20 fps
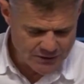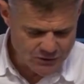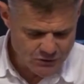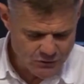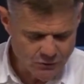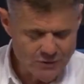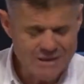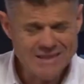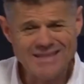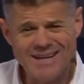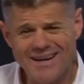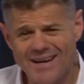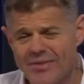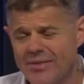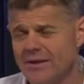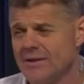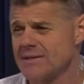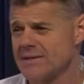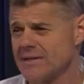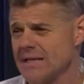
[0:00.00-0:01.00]
treat
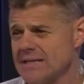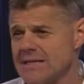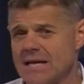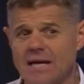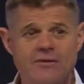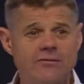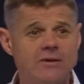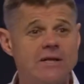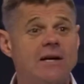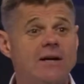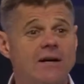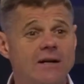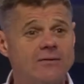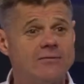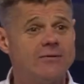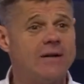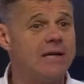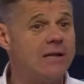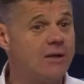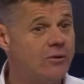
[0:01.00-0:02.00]
others as having high
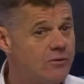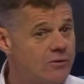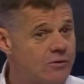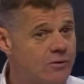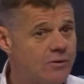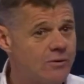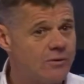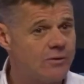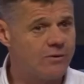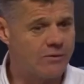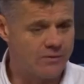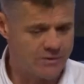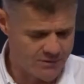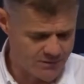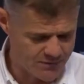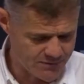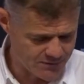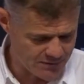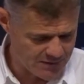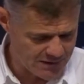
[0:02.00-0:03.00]
value too, not
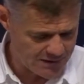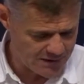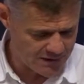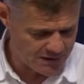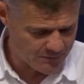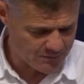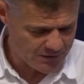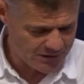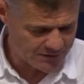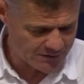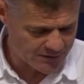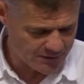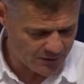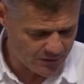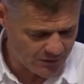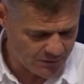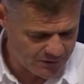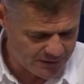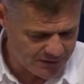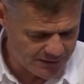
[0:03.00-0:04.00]
just thinking about their
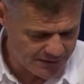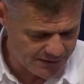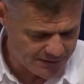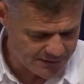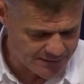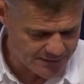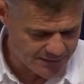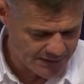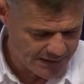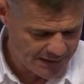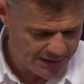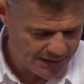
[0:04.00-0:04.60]
own needs.